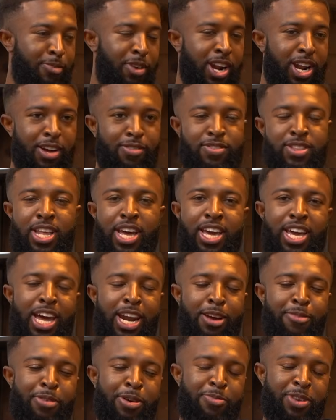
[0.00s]
think I'm running out of,
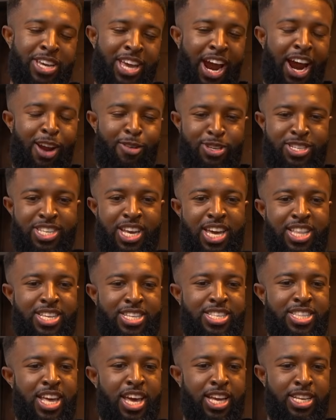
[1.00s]
and I remember Gary was
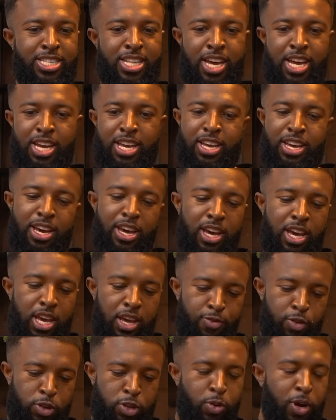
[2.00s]
saying this thing. It's like,
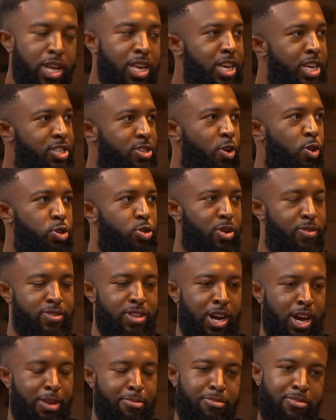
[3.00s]
if you're 20 years old, you
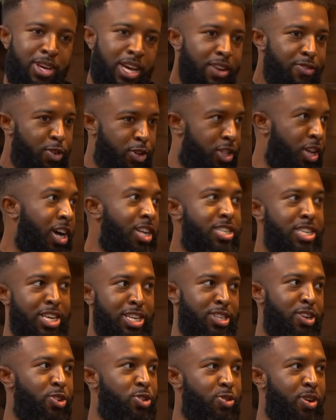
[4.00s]
have time. If you're
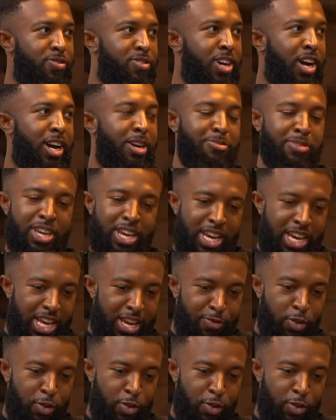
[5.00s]
30 years old, you have time.